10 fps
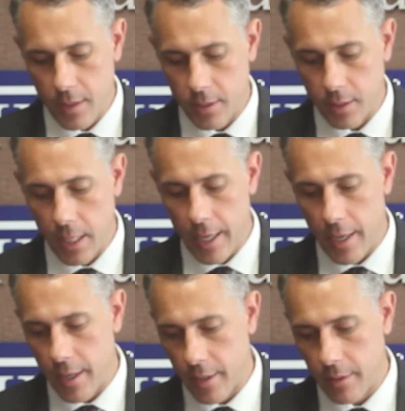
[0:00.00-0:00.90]

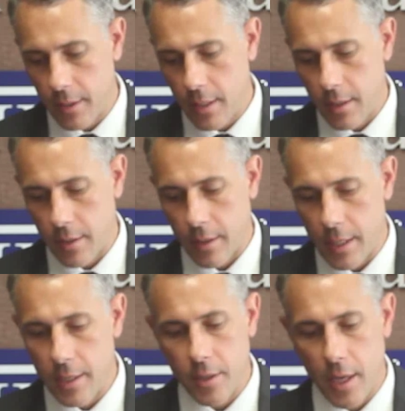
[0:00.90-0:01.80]
delay
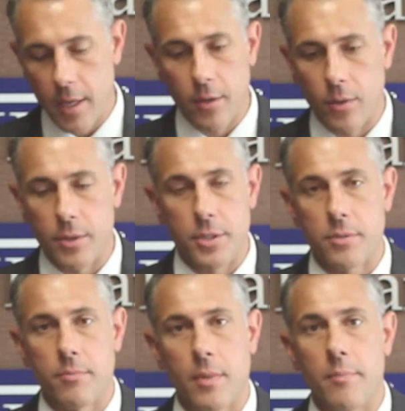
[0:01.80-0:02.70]
and or
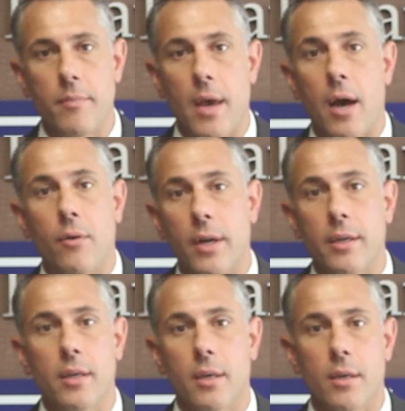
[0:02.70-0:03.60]
just
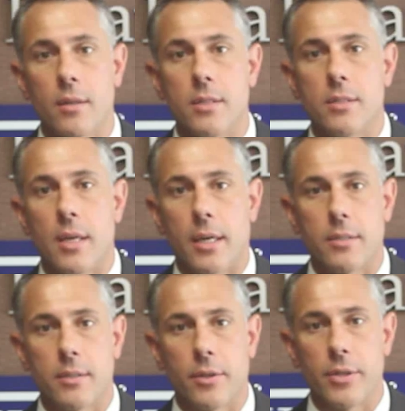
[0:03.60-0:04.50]
outright kicking these
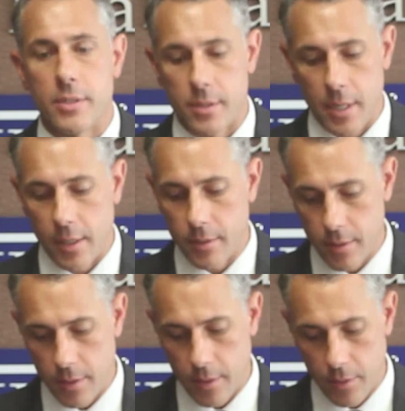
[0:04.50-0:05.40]
tax increases out,
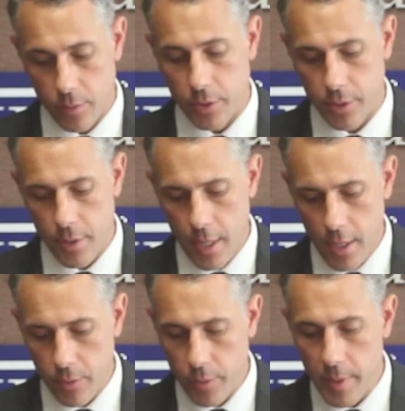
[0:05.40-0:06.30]
which
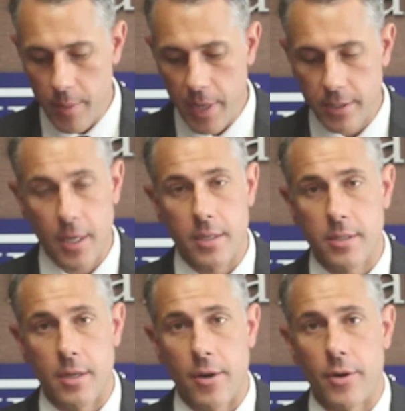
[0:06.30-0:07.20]
would be the best case
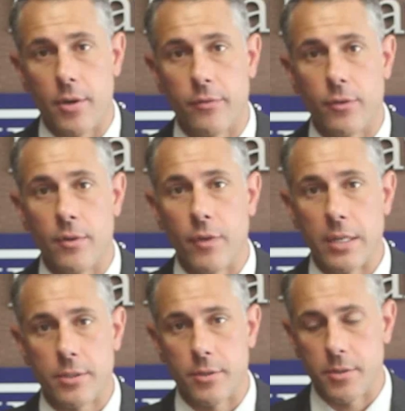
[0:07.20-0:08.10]
scenario for
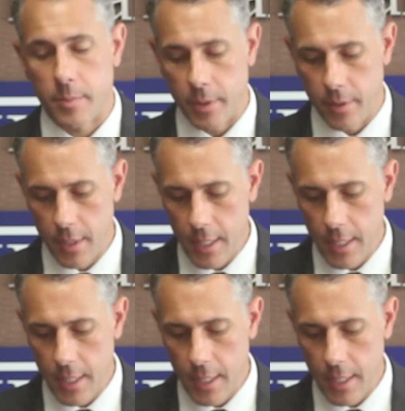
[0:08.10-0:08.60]
investors. But